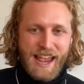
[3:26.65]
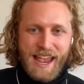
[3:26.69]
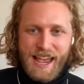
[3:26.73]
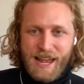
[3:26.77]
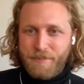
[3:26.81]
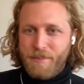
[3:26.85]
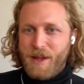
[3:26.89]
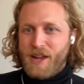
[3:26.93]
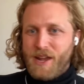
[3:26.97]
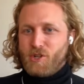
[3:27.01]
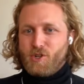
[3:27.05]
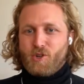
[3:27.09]

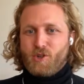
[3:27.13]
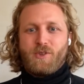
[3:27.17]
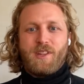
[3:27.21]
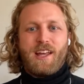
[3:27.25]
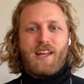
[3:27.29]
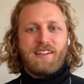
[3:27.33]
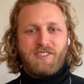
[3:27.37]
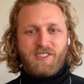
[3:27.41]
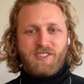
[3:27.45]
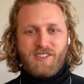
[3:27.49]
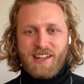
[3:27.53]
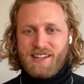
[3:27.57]
and make sure
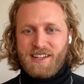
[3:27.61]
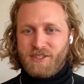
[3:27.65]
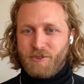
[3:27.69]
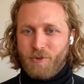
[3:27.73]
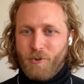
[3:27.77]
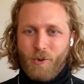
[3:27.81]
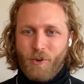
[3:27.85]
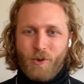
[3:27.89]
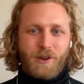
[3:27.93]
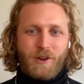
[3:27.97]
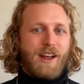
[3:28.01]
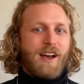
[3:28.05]
that stays
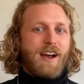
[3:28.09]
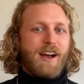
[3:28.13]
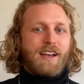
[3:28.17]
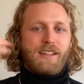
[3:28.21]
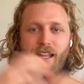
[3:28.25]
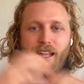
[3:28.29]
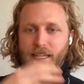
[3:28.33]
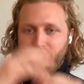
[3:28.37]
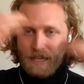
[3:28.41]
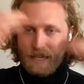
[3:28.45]
organized, like